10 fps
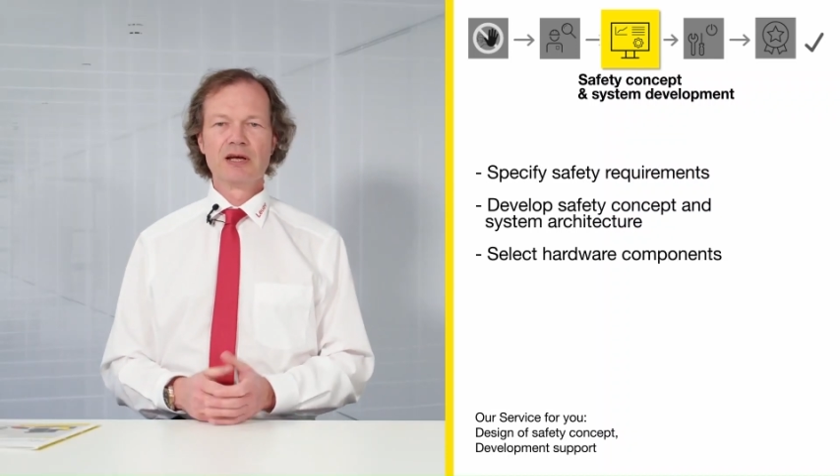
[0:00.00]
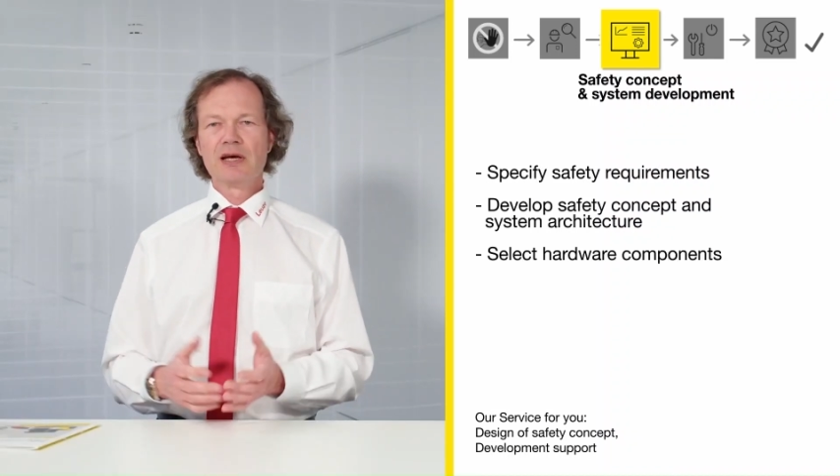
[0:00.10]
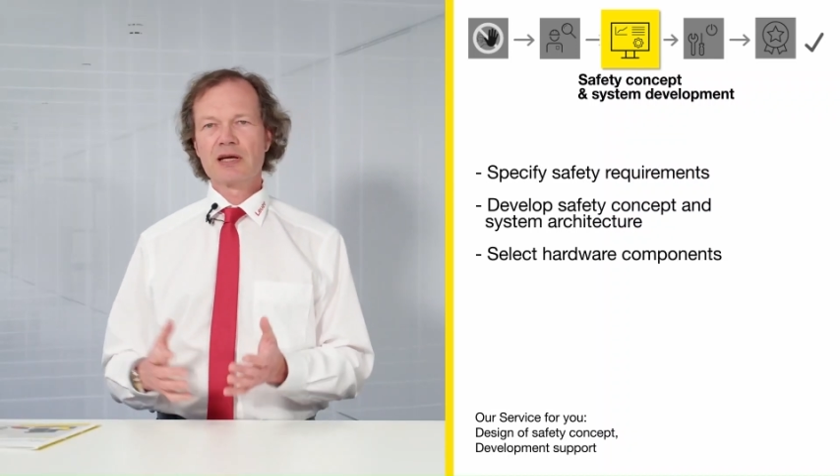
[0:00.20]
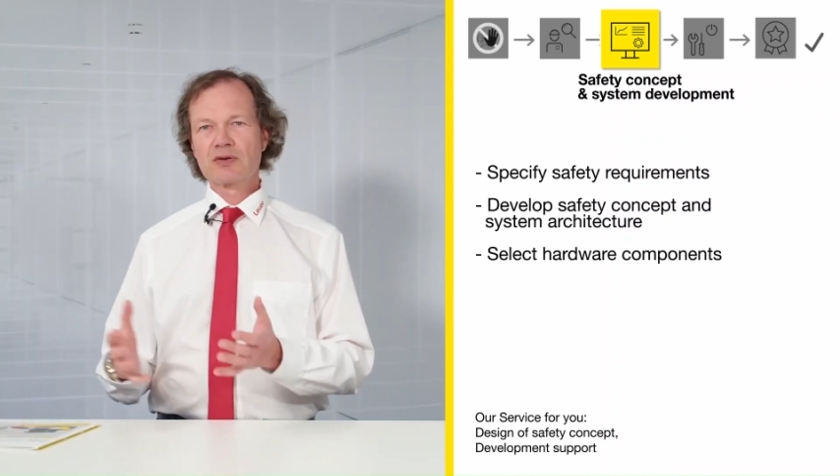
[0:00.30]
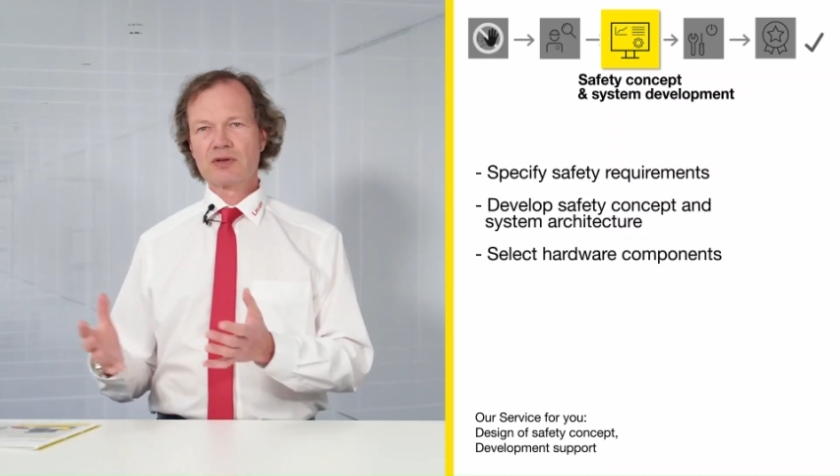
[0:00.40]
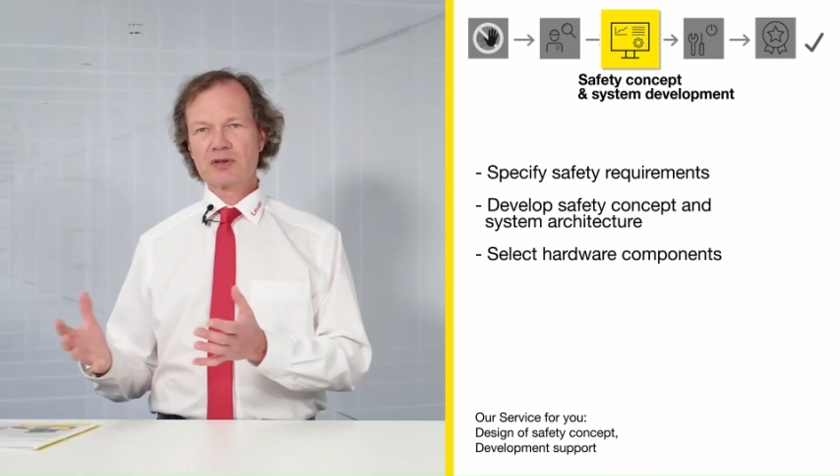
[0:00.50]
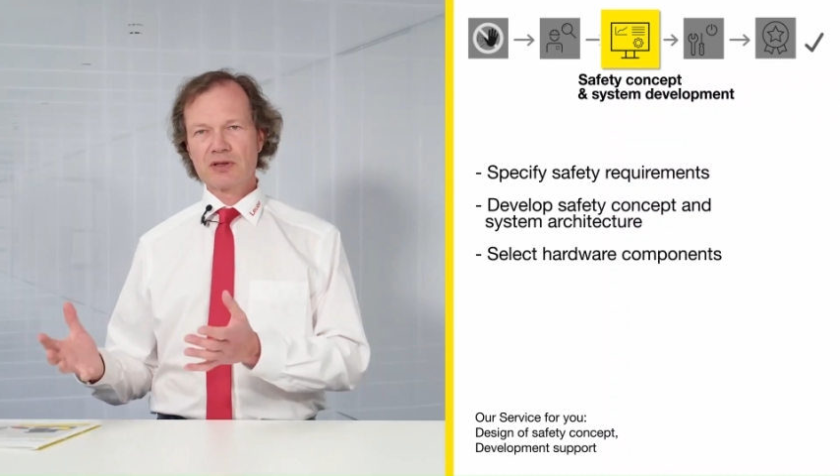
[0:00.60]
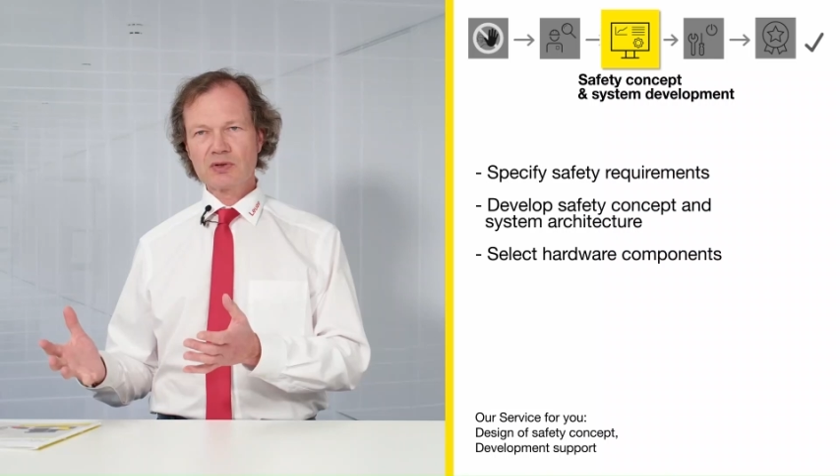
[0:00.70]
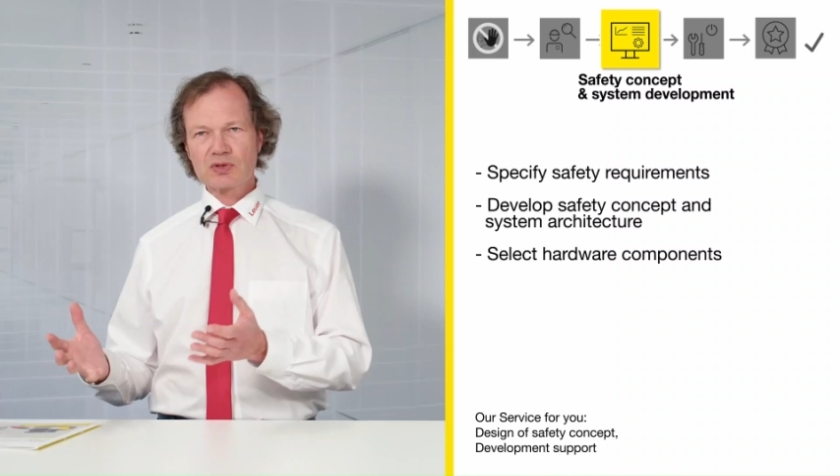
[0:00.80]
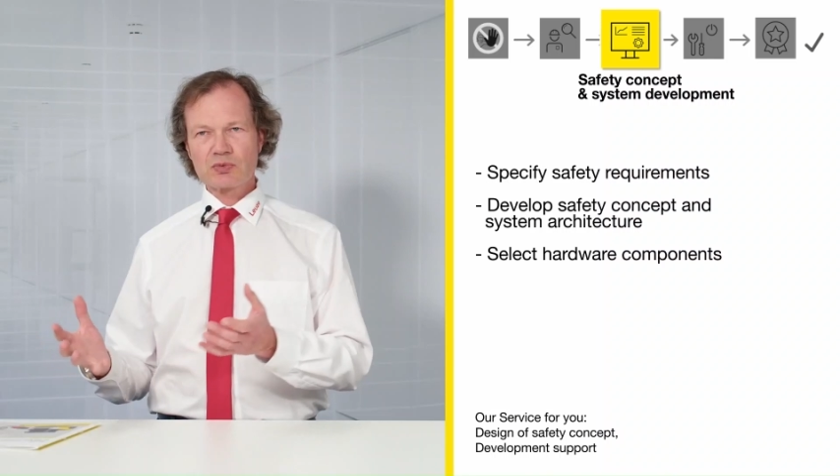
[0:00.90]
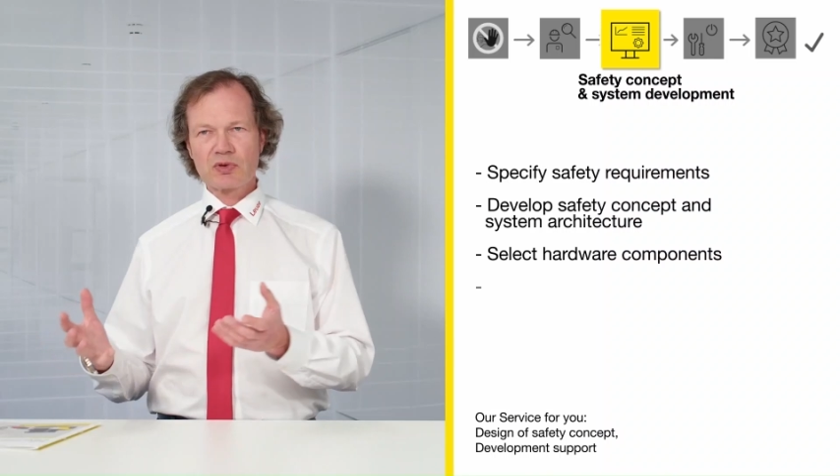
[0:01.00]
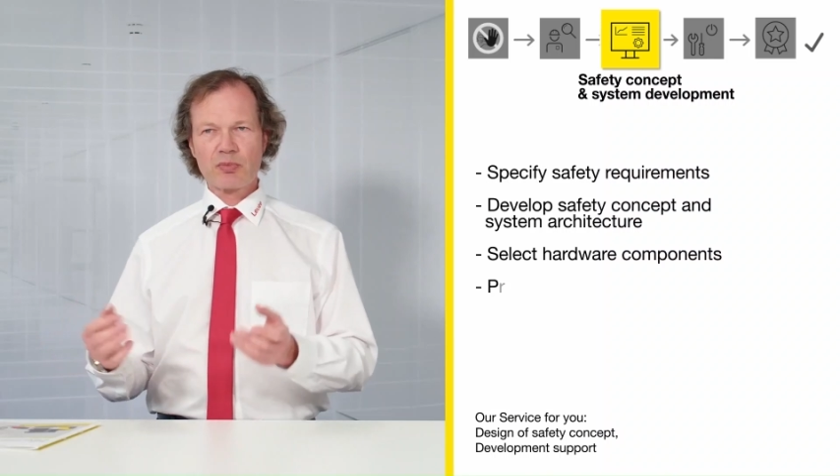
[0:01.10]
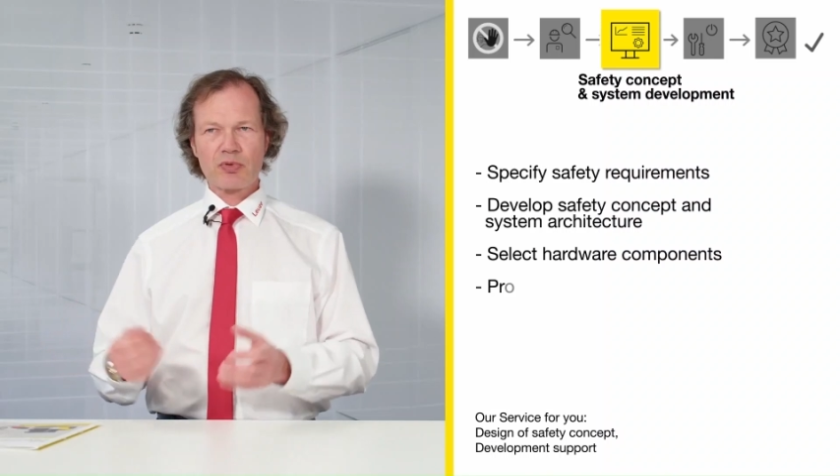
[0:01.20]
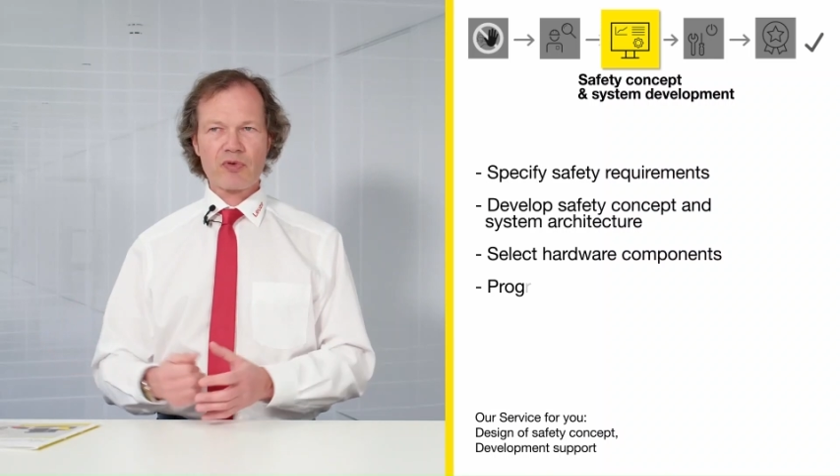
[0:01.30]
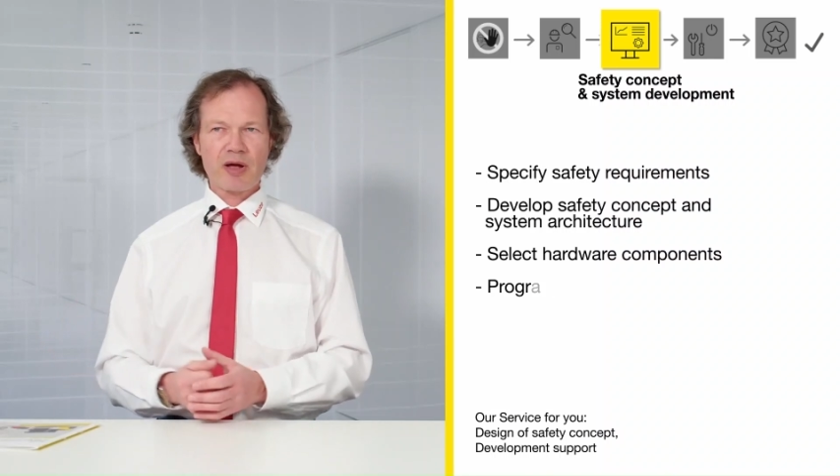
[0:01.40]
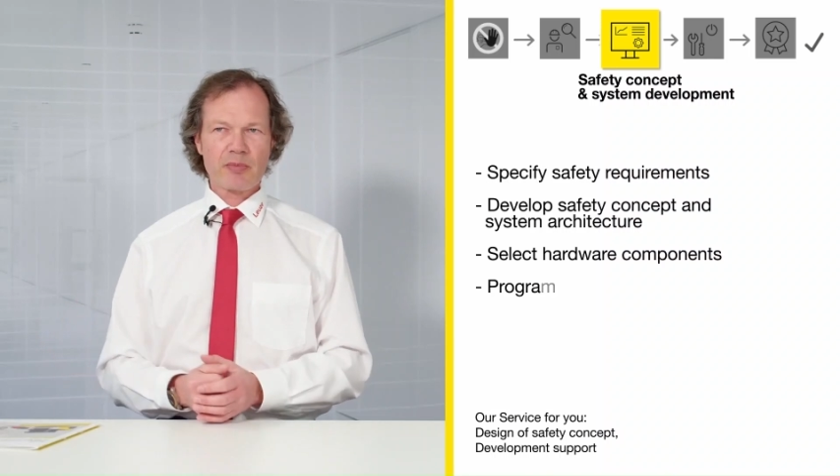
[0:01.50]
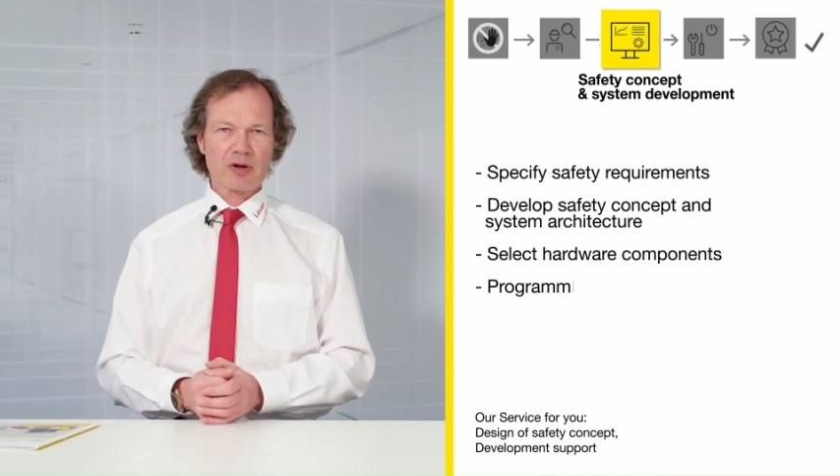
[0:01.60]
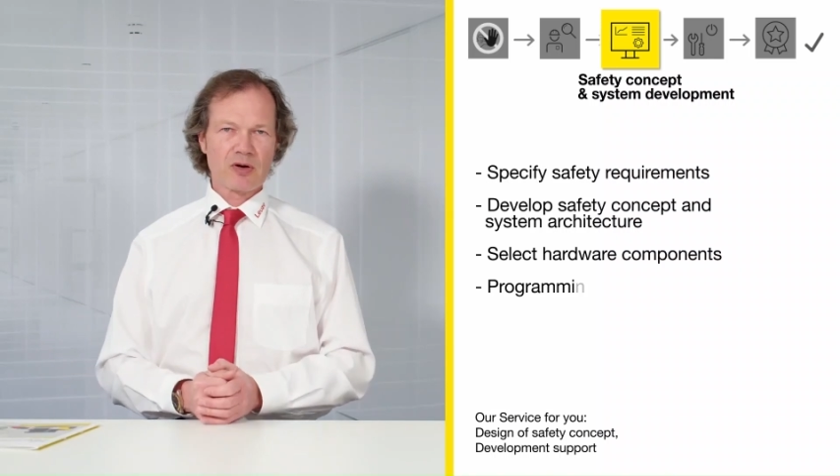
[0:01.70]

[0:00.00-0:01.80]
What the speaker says: and continues with the programming